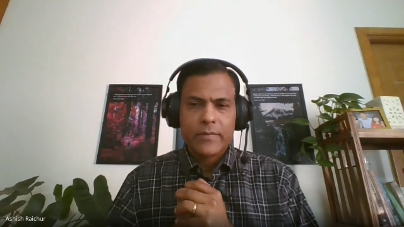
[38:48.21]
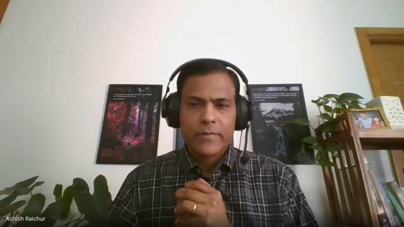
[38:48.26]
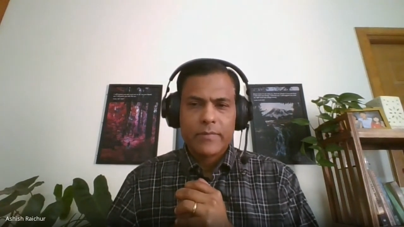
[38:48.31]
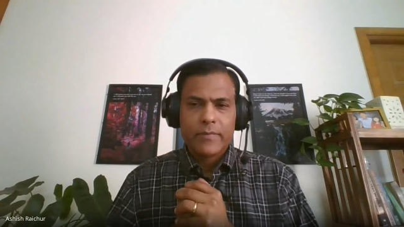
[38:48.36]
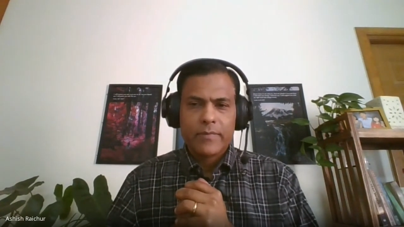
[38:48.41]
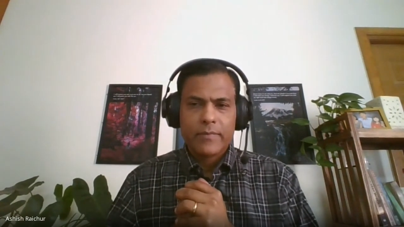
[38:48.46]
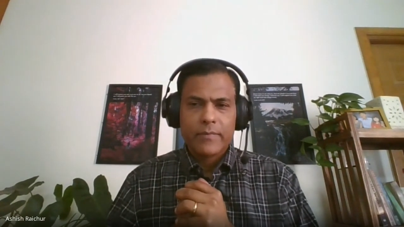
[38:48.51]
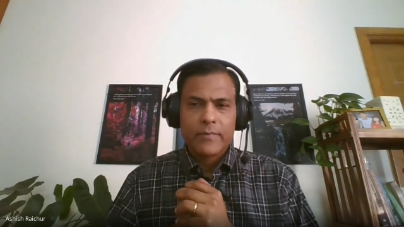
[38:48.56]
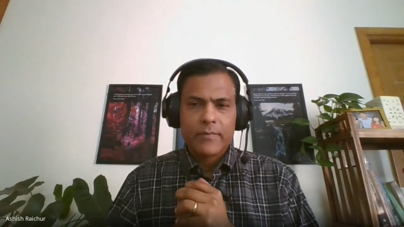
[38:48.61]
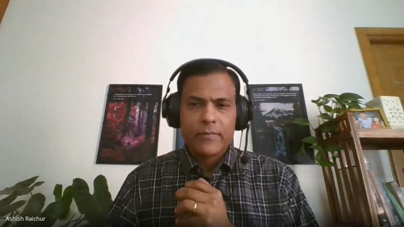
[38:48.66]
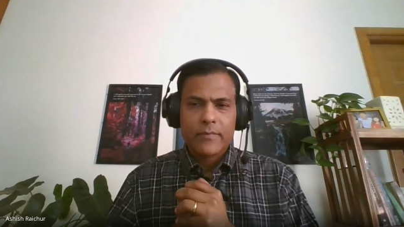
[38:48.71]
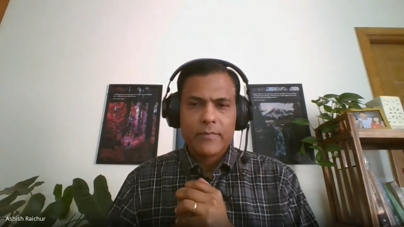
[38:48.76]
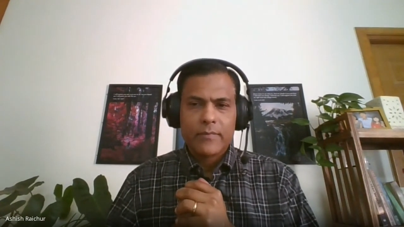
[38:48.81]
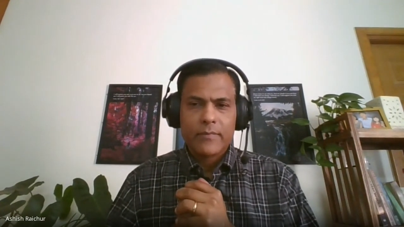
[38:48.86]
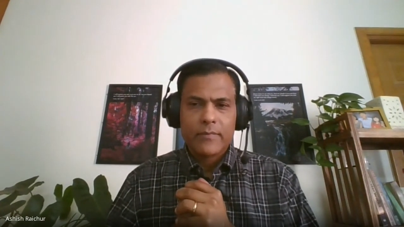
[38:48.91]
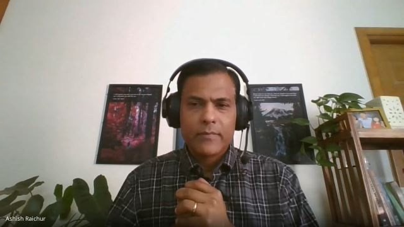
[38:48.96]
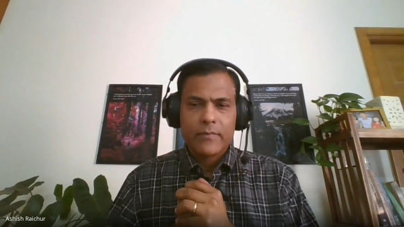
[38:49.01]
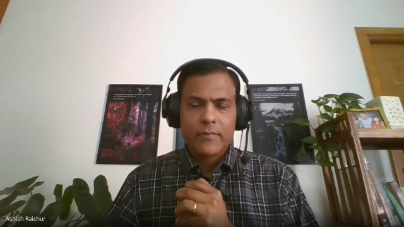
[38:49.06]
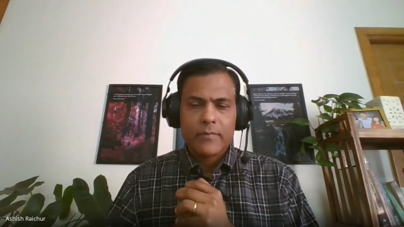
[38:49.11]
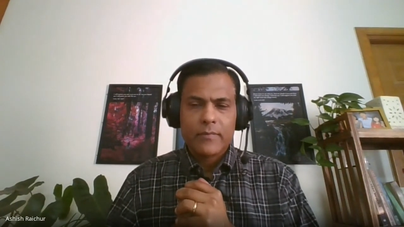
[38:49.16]

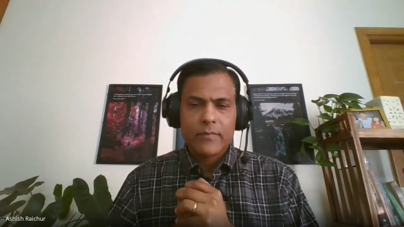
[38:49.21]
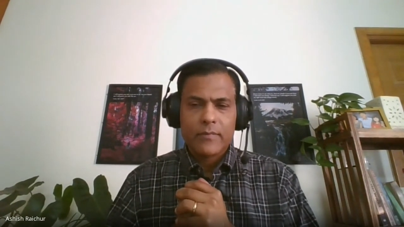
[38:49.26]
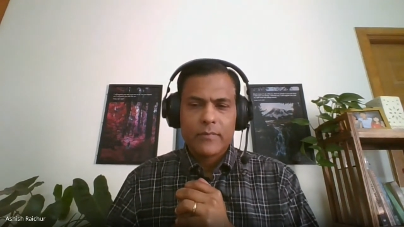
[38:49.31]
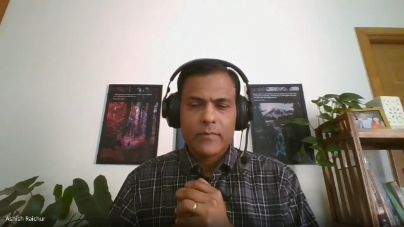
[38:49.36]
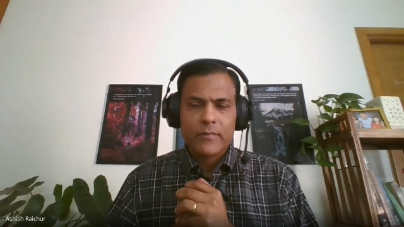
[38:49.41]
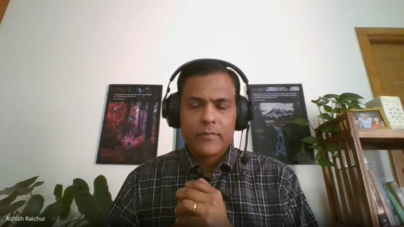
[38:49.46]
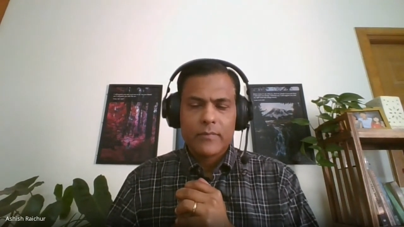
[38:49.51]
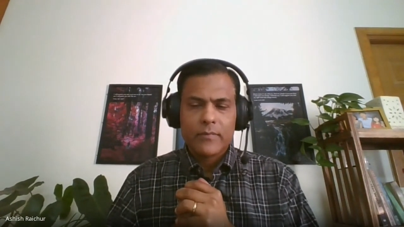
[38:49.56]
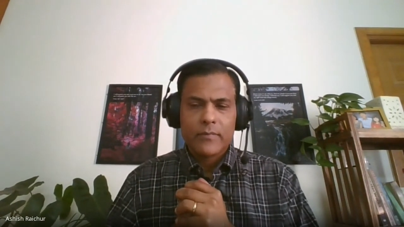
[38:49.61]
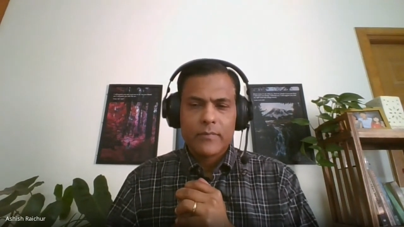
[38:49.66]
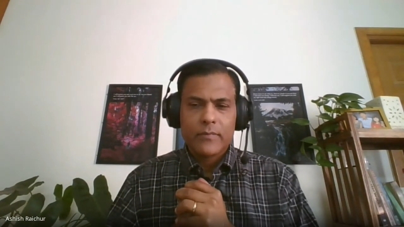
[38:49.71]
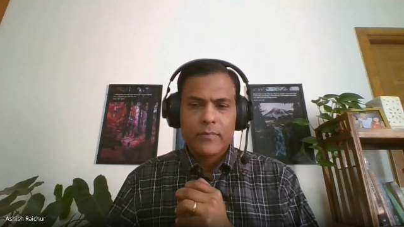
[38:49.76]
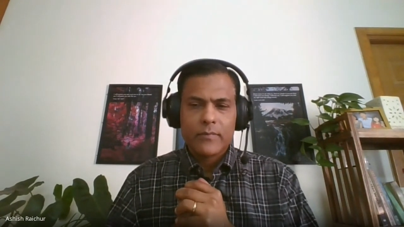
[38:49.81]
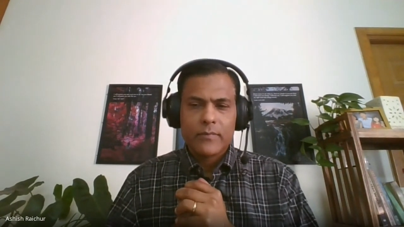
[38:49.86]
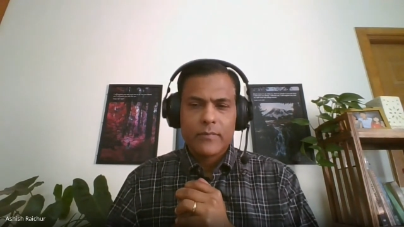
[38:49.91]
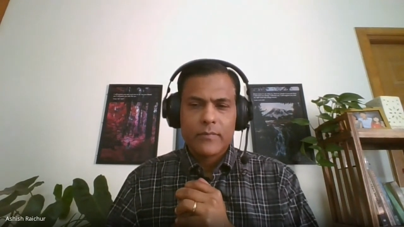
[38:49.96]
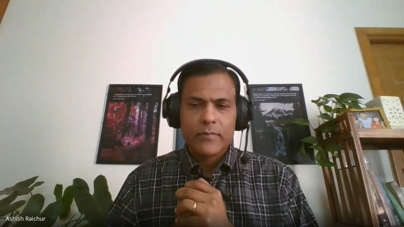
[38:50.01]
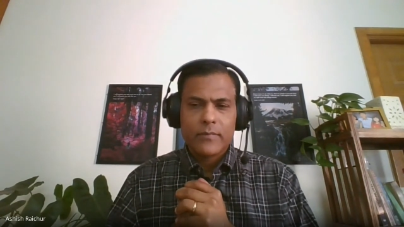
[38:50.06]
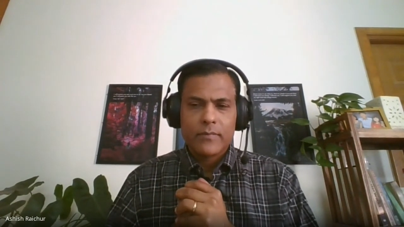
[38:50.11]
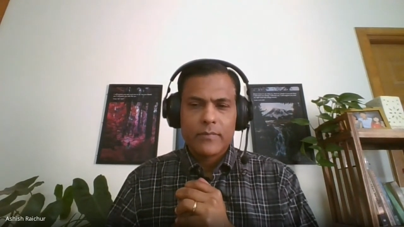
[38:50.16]

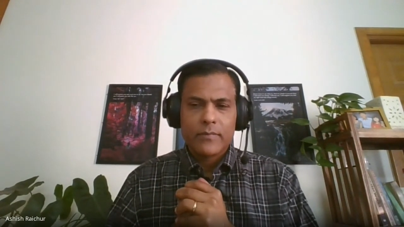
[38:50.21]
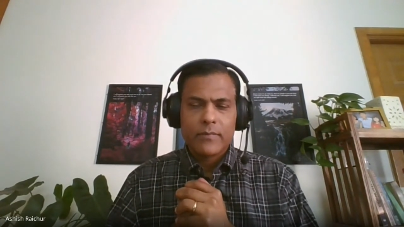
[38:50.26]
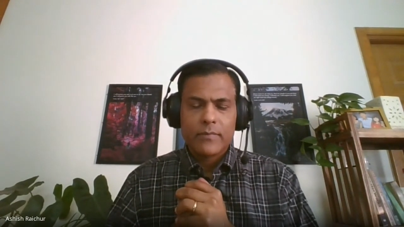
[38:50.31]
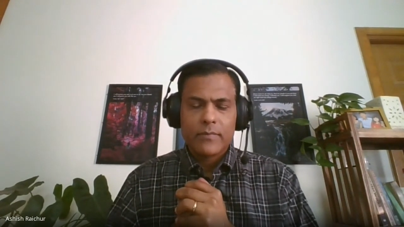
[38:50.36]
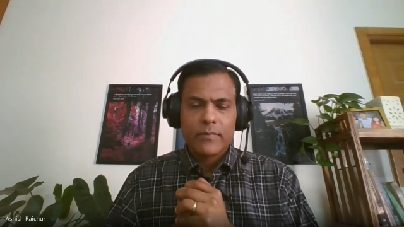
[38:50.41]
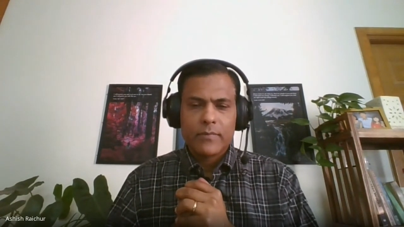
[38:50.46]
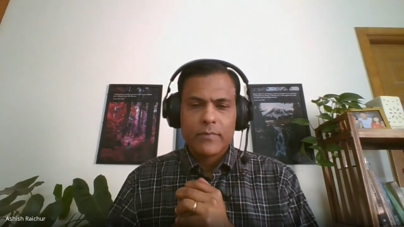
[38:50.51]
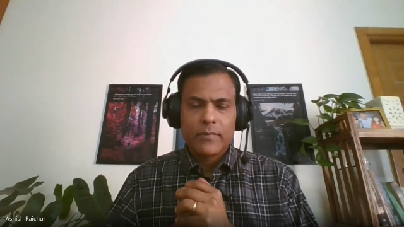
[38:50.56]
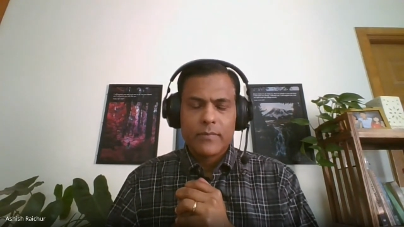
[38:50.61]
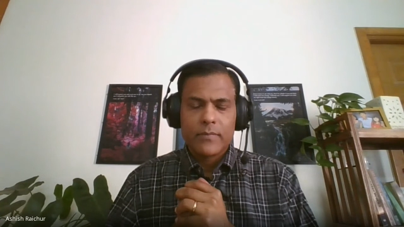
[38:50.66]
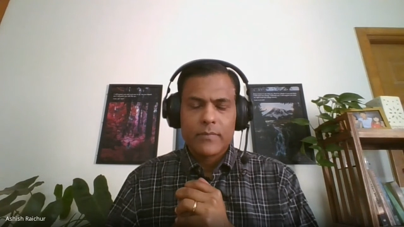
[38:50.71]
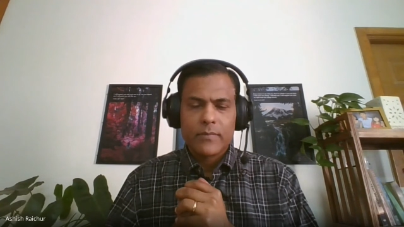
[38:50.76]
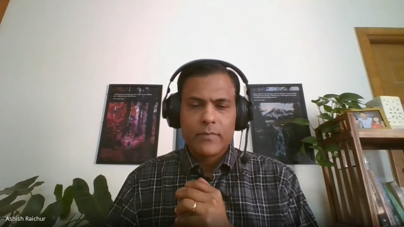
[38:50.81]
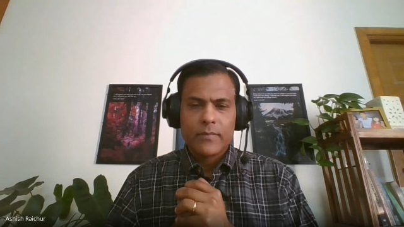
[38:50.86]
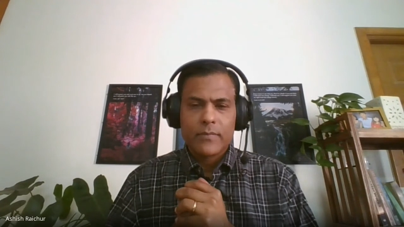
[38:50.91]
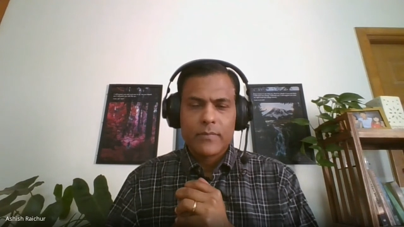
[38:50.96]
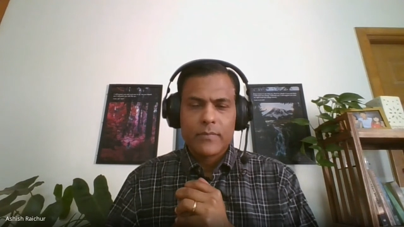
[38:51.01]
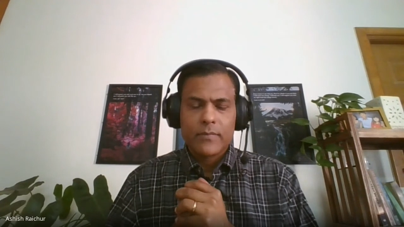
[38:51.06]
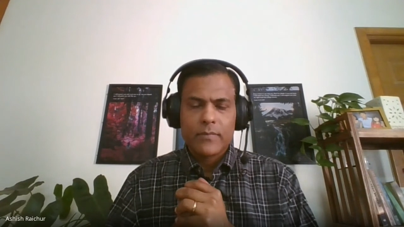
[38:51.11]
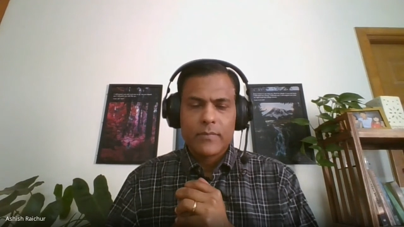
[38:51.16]

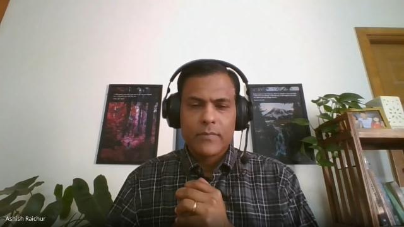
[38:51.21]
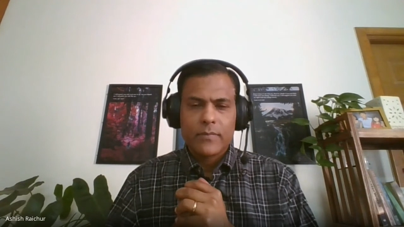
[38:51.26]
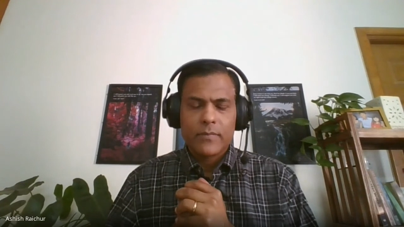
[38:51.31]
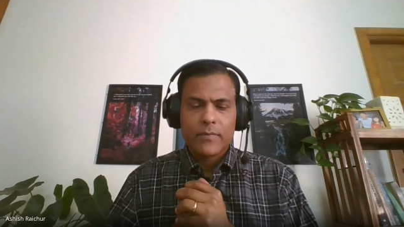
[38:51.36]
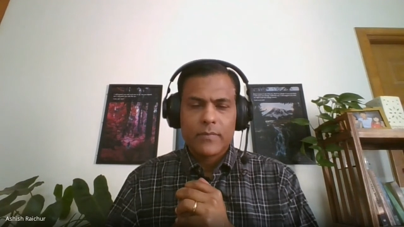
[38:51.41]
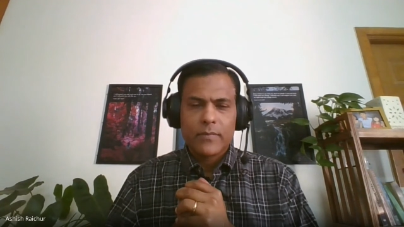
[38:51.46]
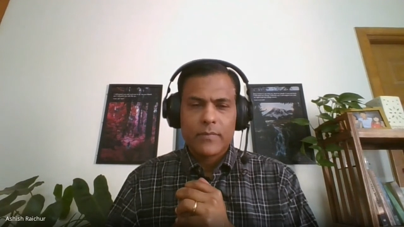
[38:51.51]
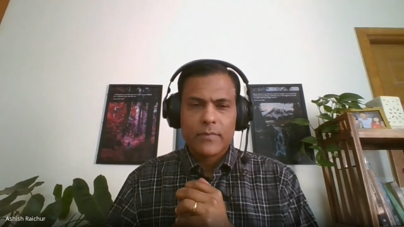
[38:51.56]
Nothing is said.